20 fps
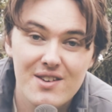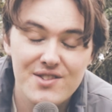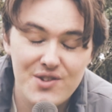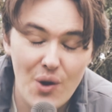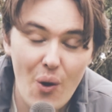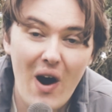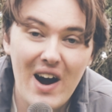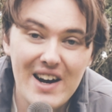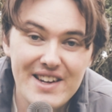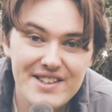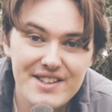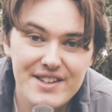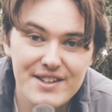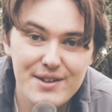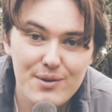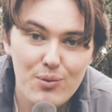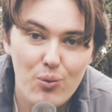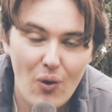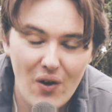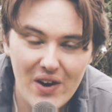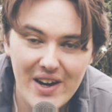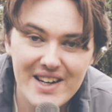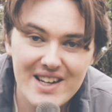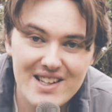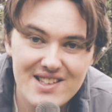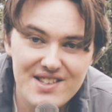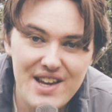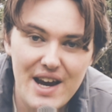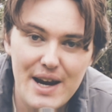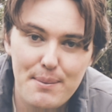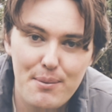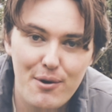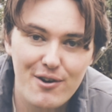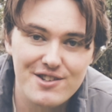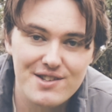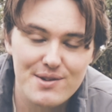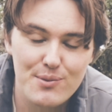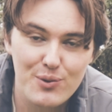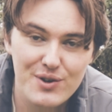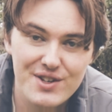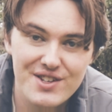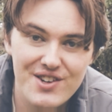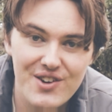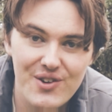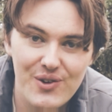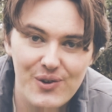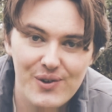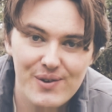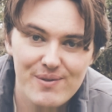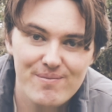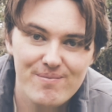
So I did what any sane person would do.